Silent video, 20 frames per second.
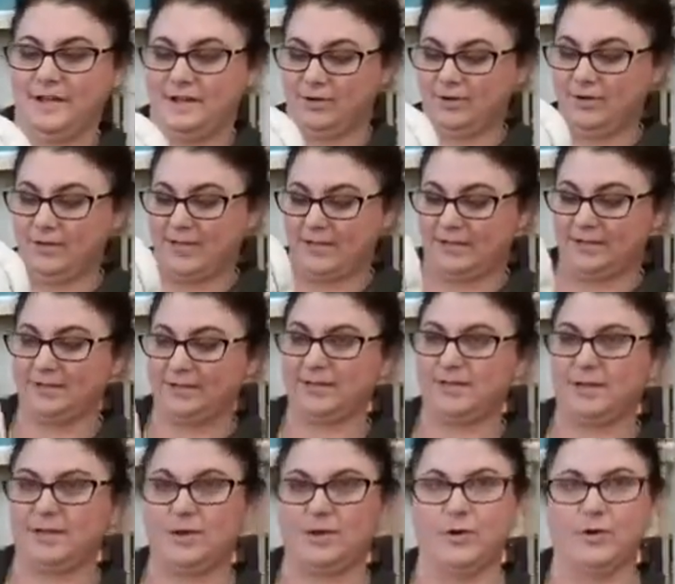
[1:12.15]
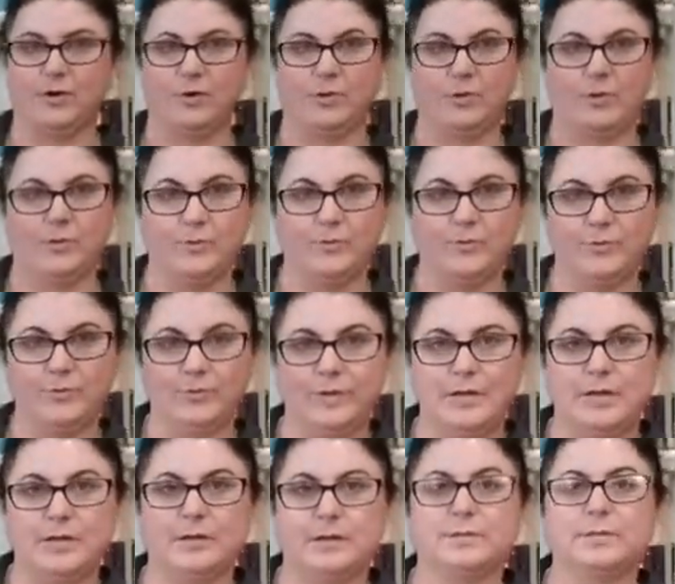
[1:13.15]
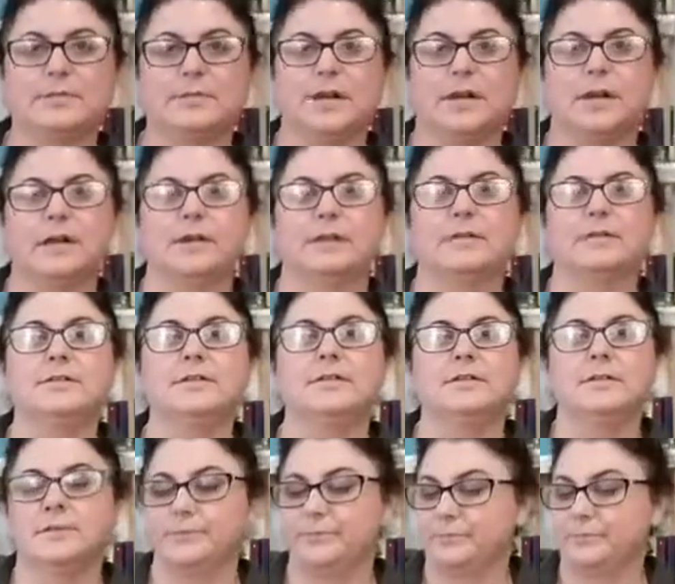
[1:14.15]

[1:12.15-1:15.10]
Okay, so medium size